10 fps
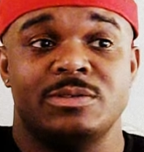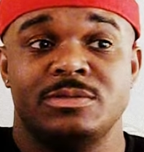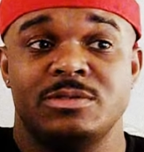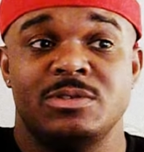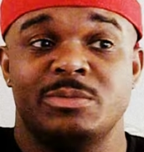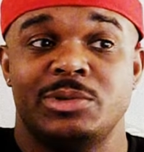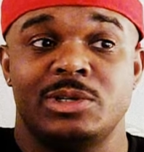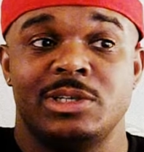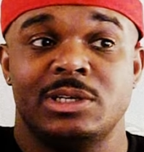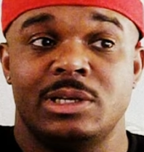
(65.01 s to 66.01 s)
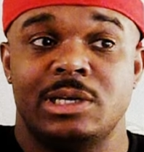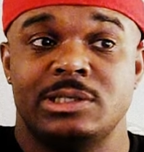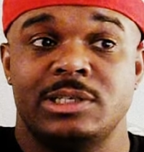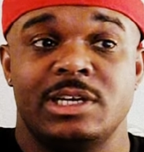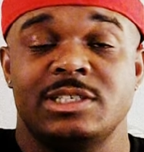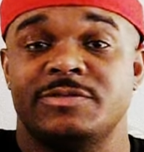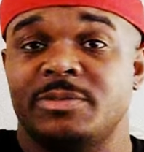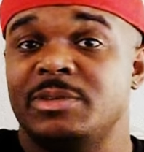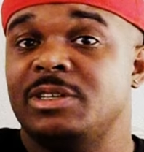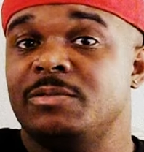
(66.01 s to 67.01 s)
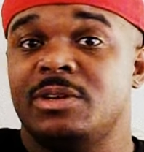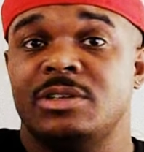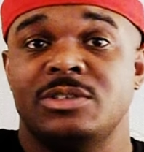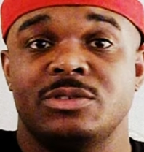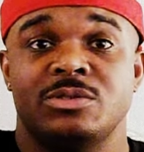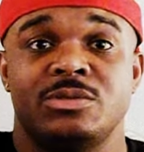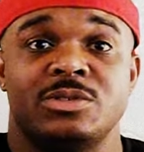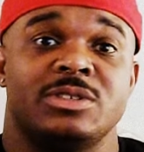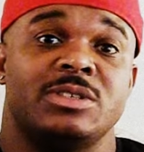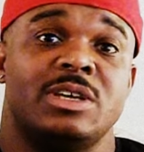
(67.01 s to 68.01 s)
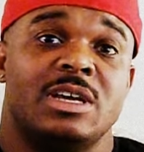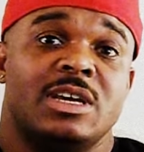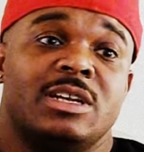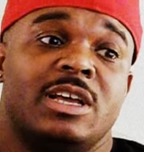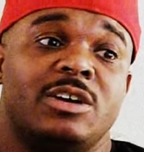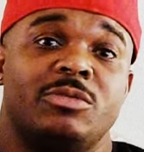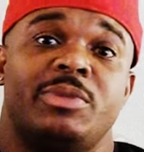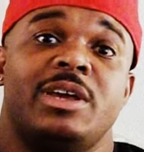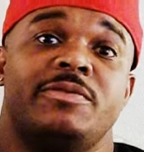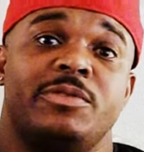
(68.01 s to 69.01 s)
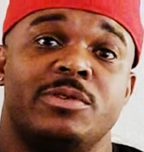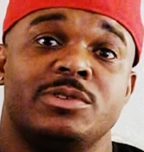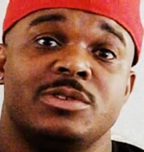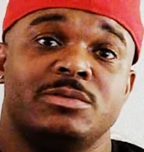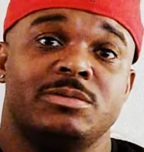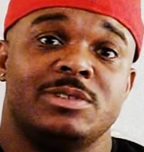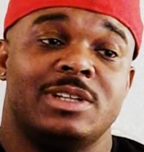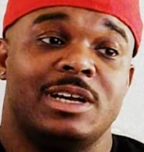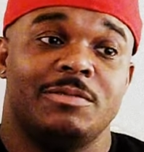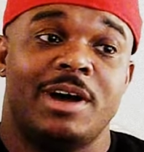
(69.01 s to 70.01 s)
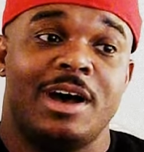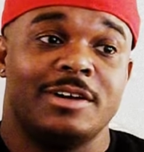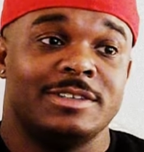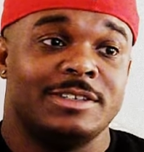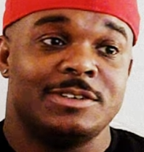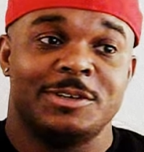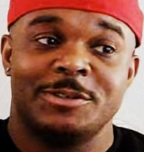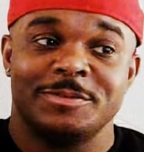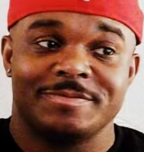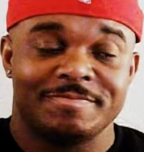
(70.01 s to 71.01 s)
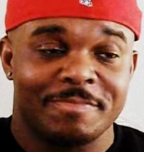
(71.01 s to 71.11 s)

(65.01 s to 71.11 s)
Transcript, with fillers: know, you're going to be able to get an education from any one of these schools, and they are going to pay for it. So it was like, wow. And then, you know,